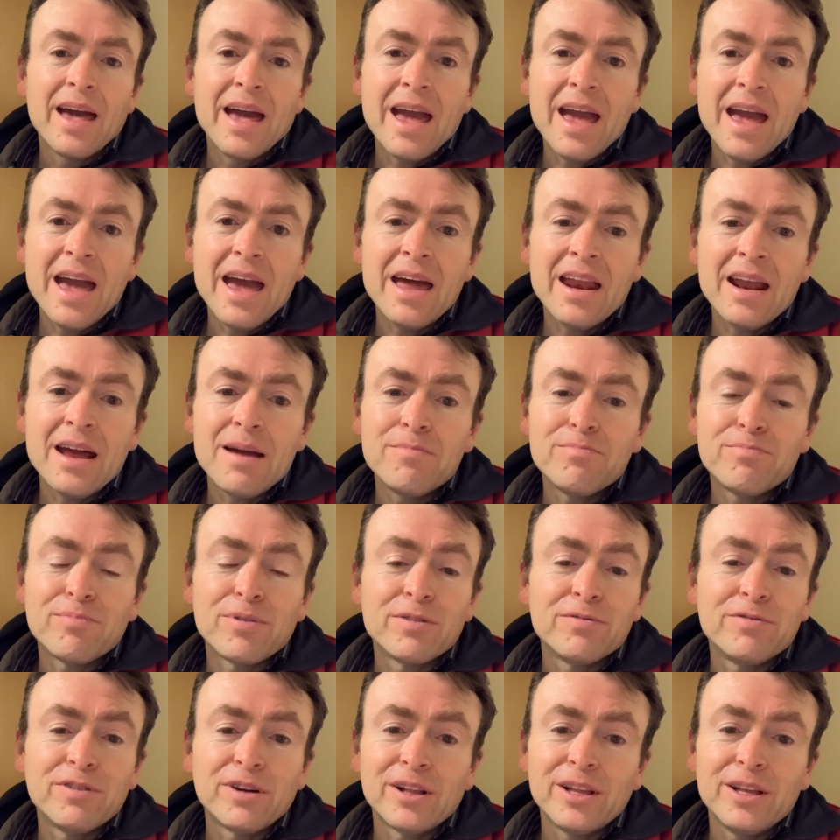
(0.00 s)
And I'm
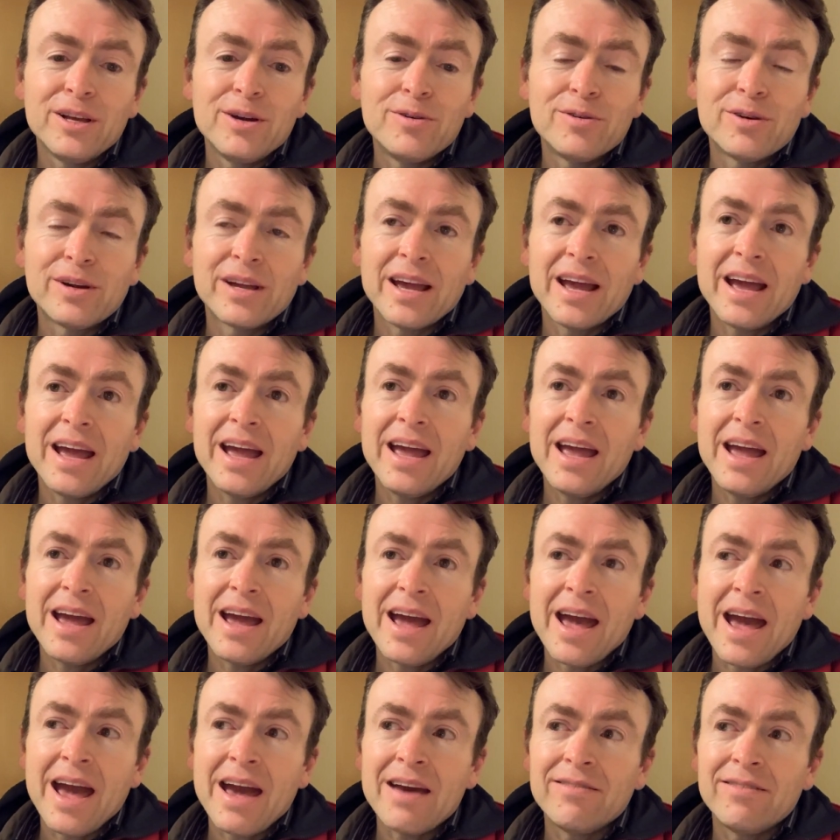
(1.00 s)
perfectly okay
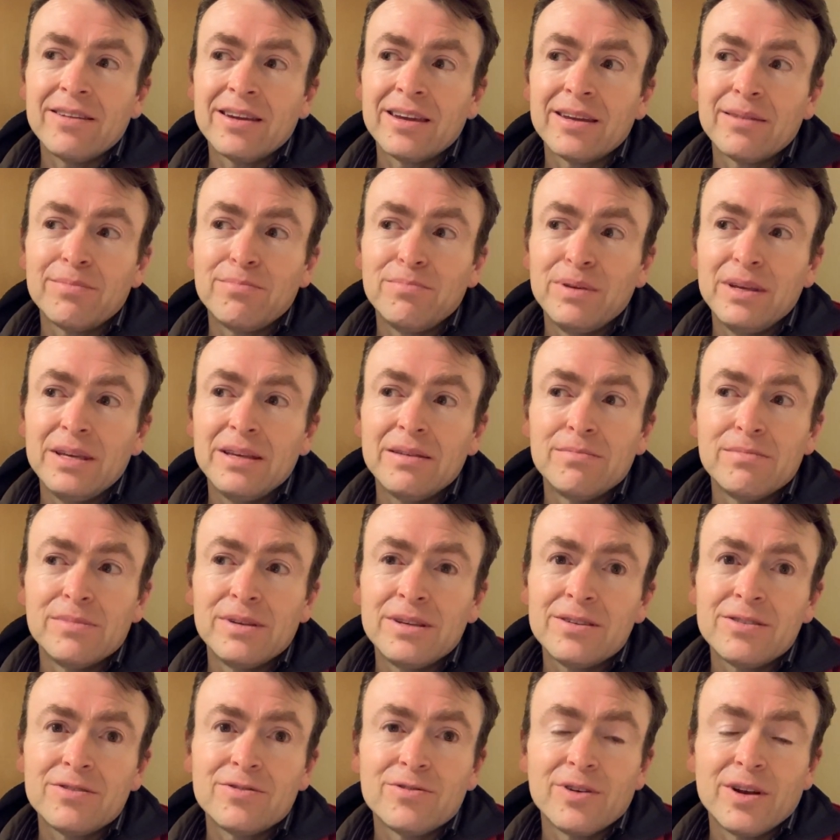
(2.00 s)
having it be a
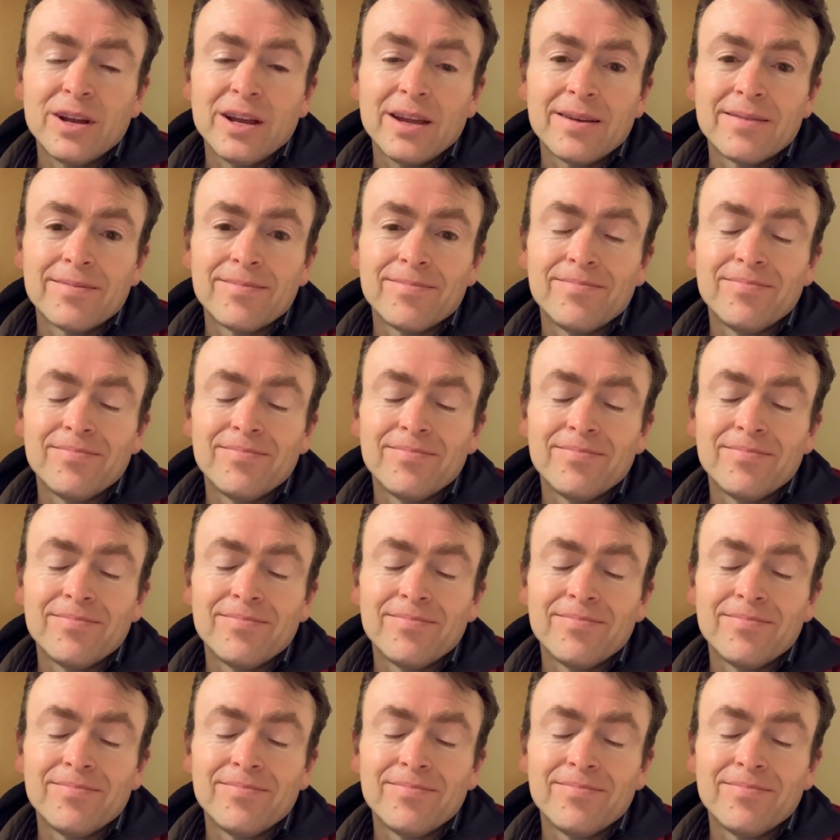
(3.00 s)
mystery.